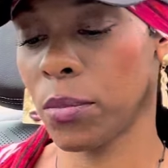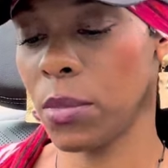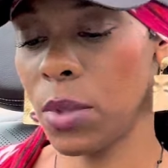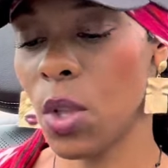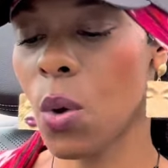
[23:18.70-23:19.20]

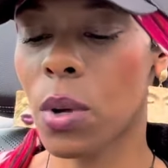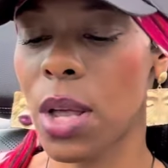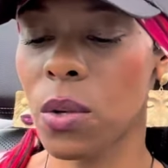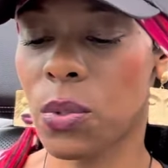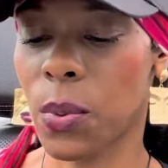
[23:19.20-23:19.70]
No one
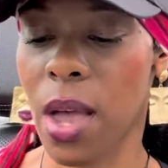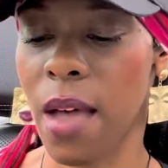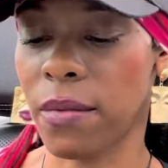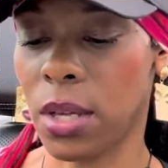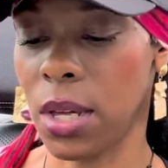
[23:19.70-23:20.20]
else will
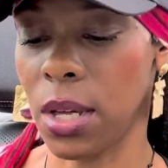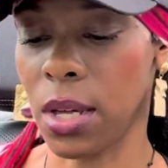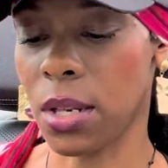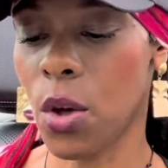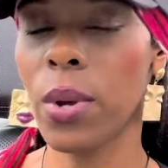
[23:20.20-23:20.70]
have the key.
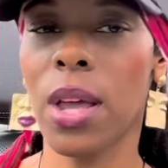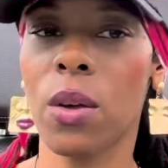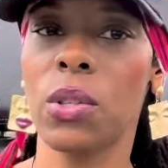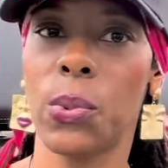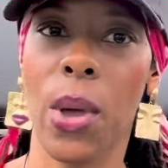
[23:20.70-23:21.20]
No one
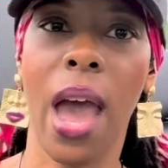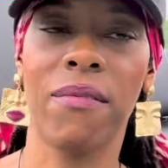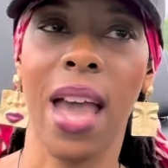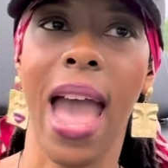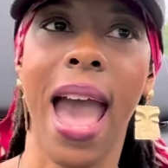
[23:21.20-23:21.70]
else will have
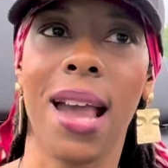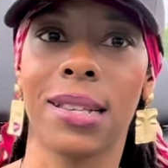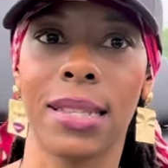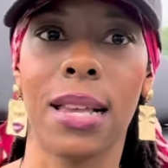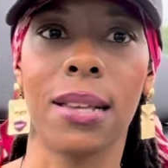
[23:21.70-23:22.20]
the
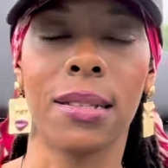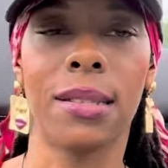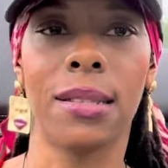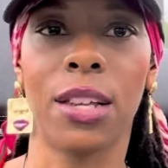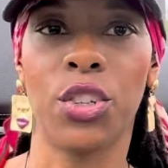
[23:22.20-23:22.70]
access
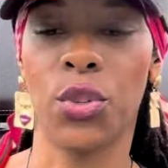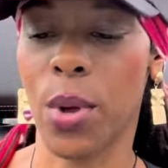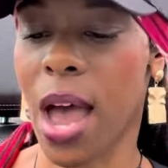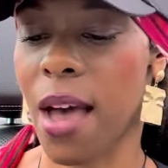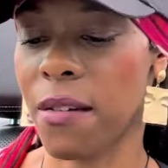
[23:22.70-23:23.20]
that you
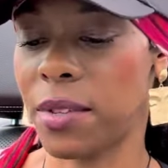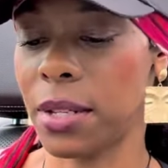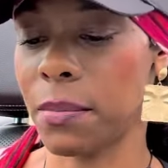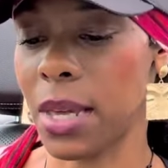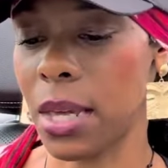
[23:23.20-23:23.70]
have
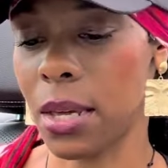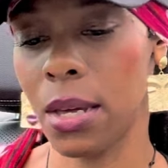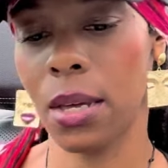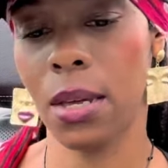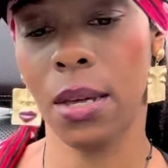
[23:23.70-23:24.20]
to me.
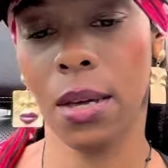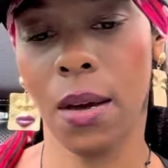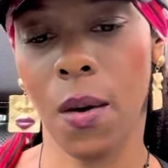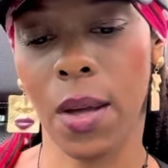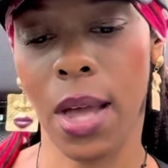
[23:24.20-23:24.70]

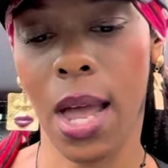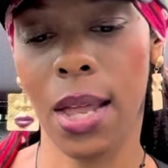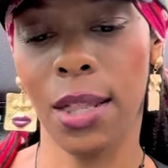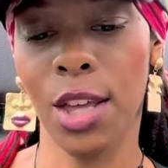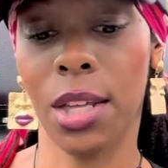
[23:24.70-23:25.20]
Okay,
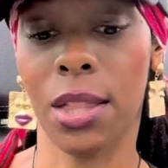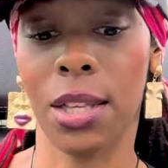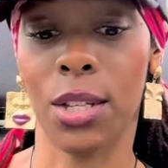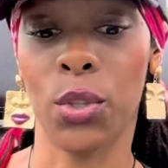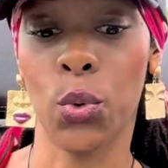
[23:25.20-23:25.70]
look at
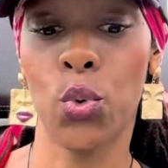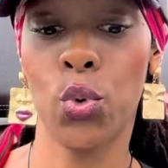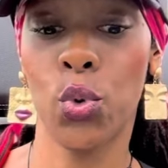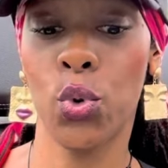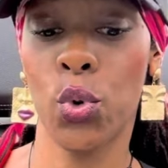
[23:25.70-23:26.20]
this.
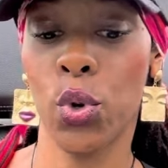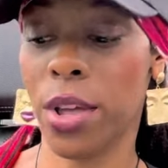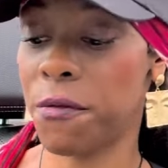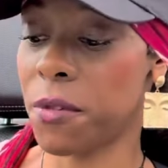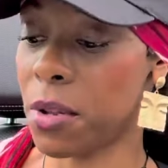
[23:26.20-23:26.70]
Ooh,
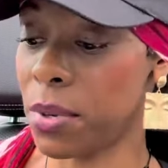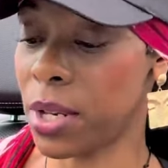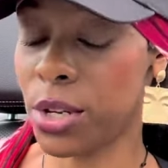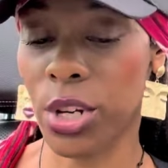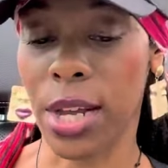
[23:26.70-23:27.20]
they finna be
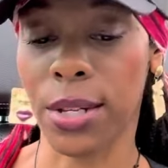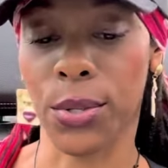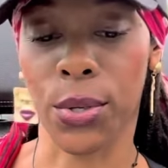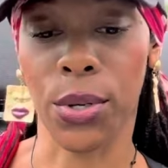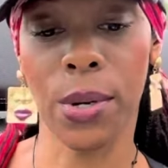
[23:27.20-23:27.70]
the
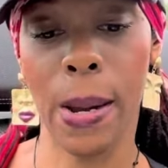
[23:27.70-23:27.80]
chaser.